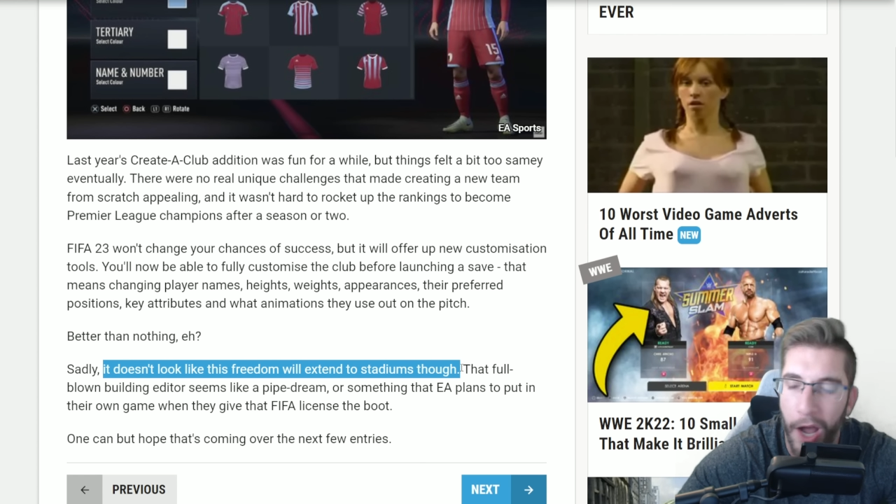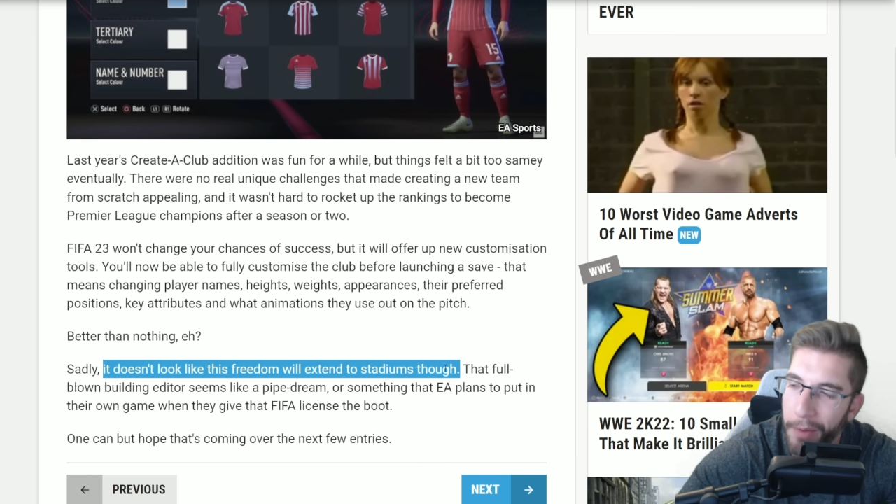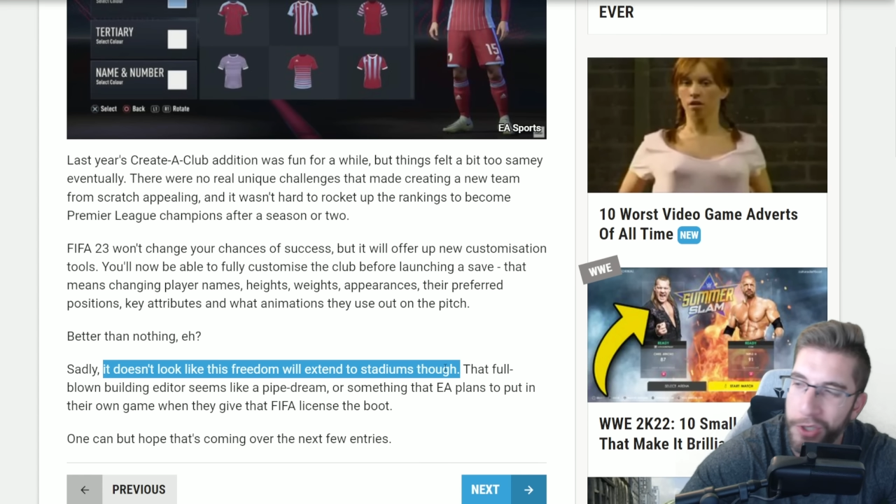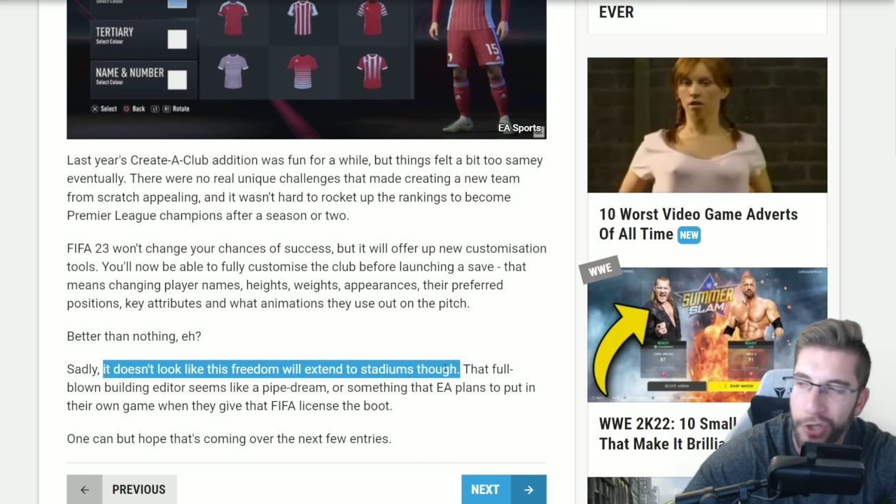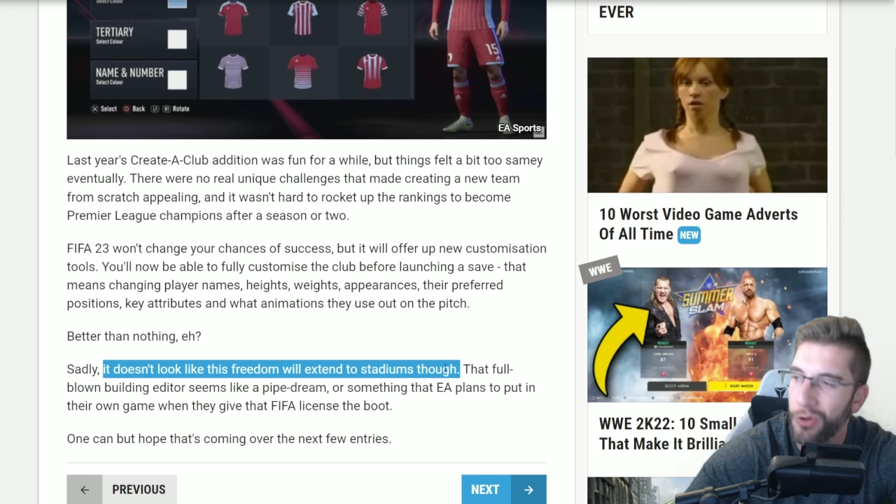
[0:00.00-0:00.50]

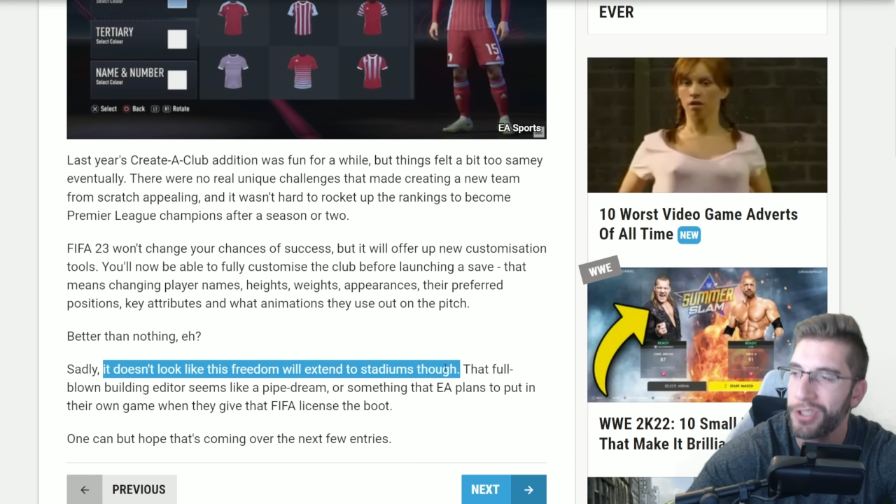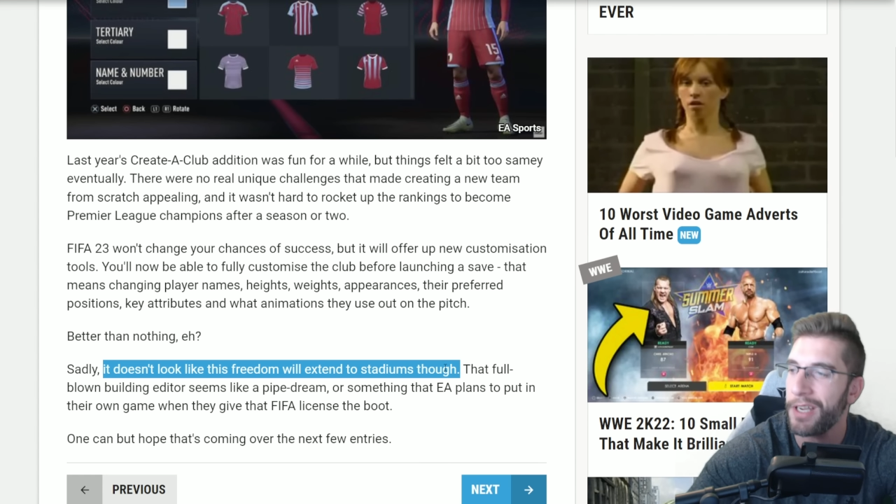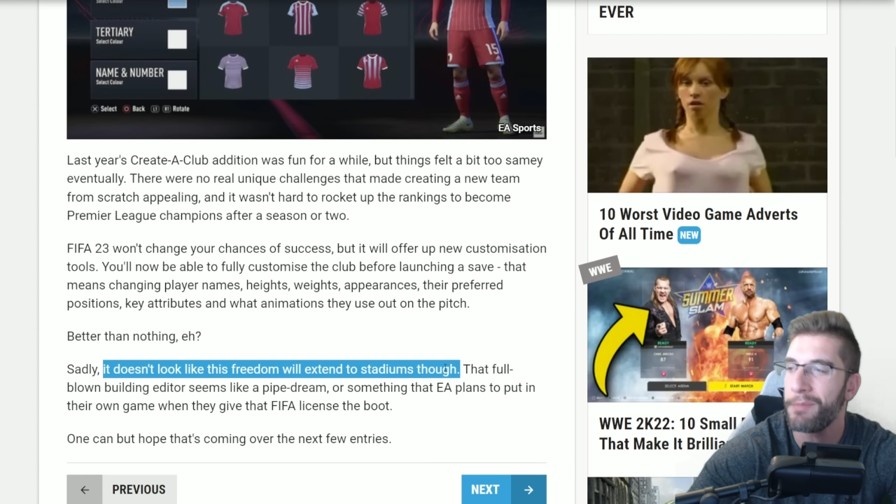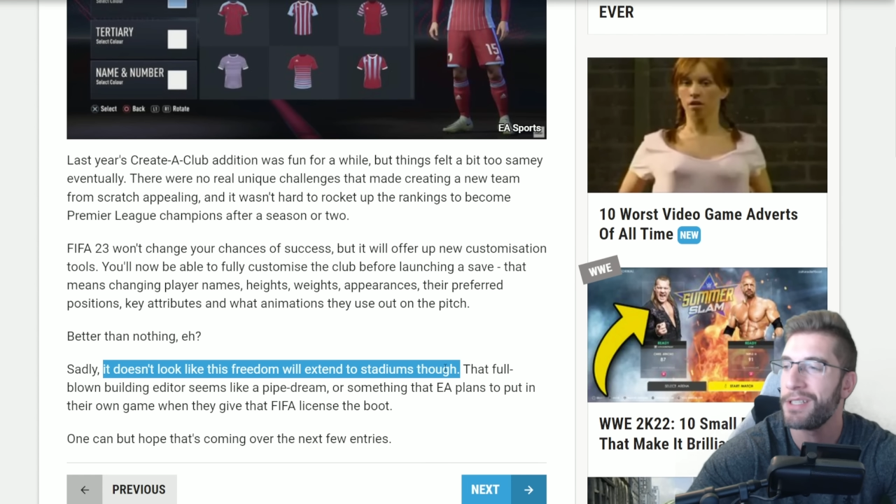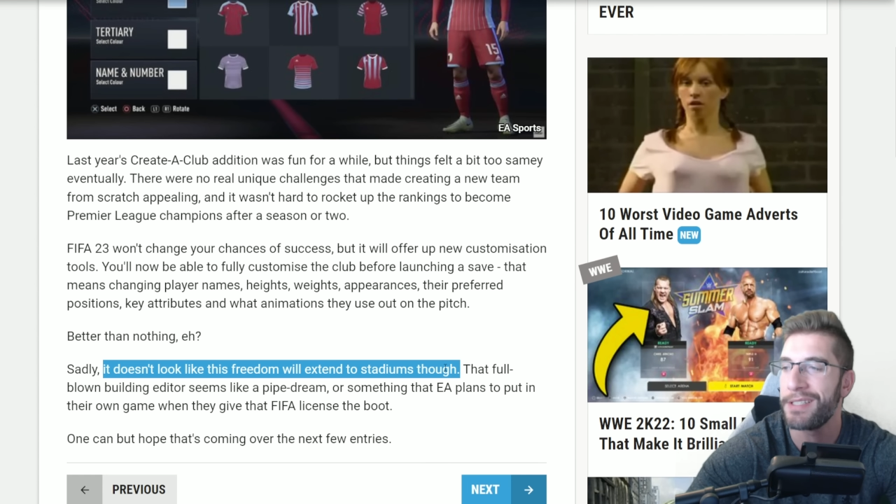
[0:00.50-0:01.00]
I'm sure
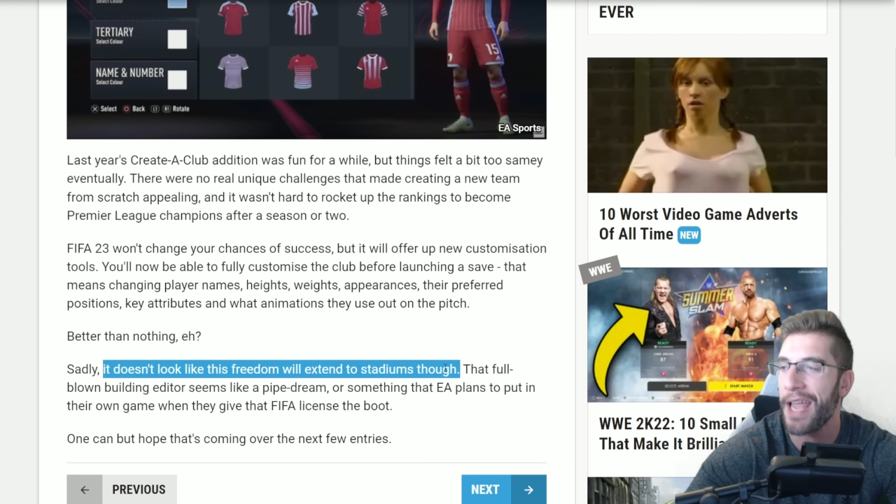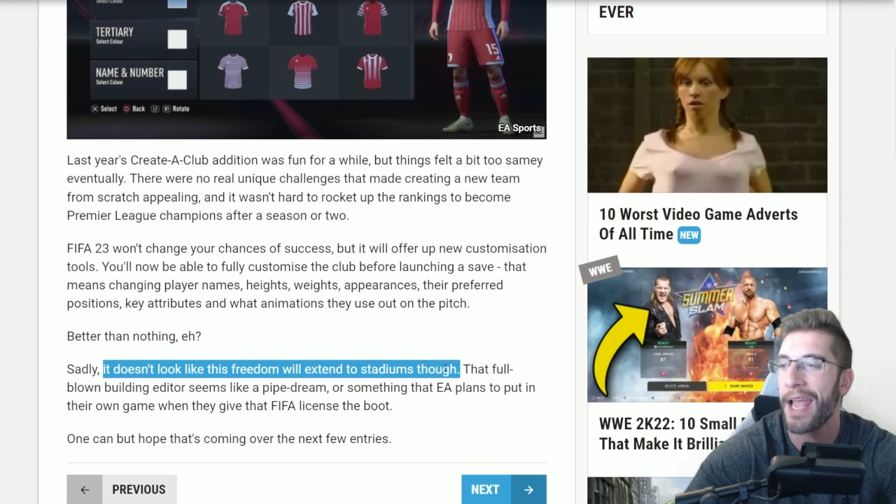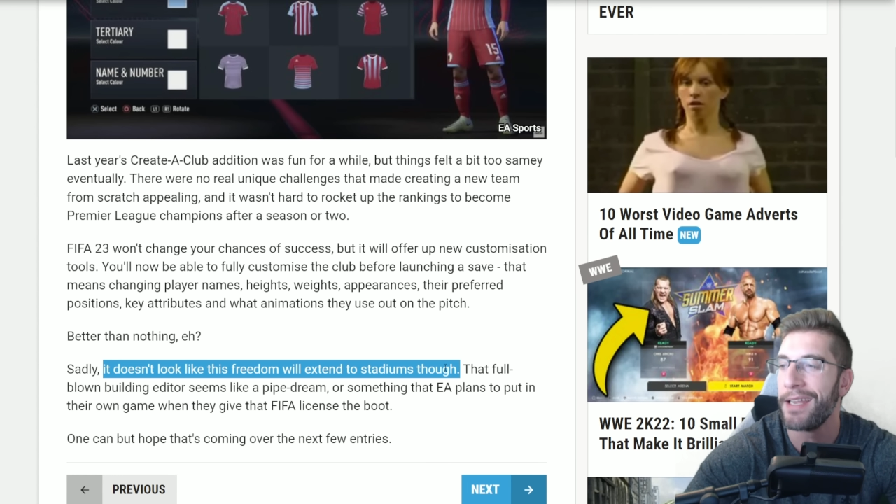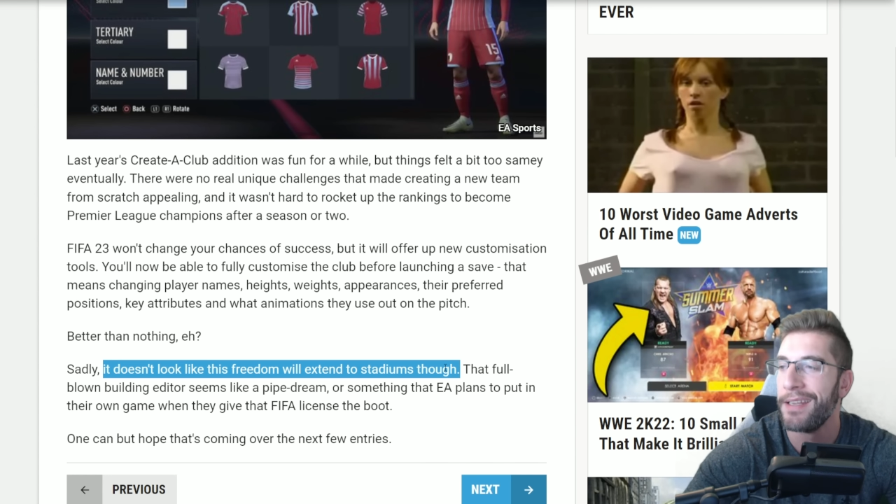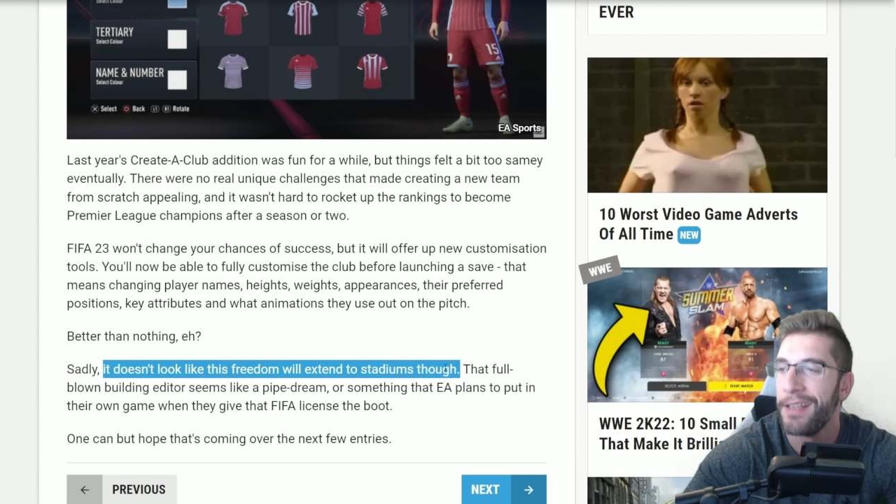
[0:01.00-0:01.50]
someone
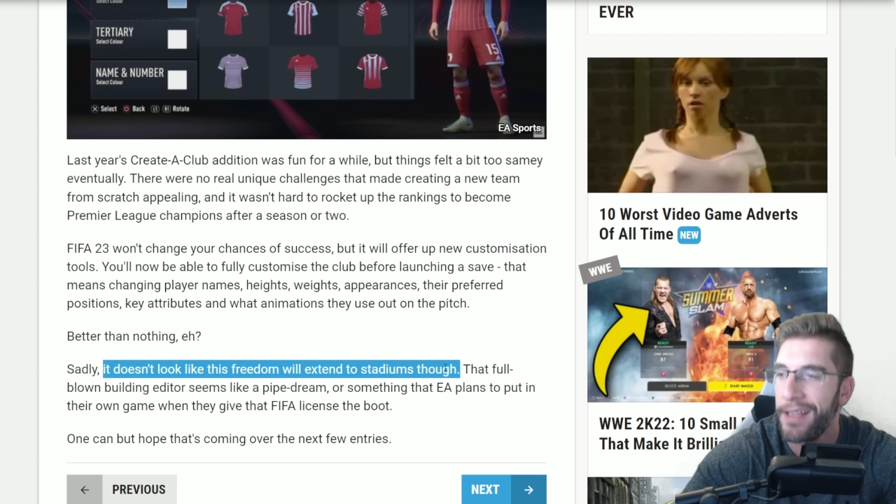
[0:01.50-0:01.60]
said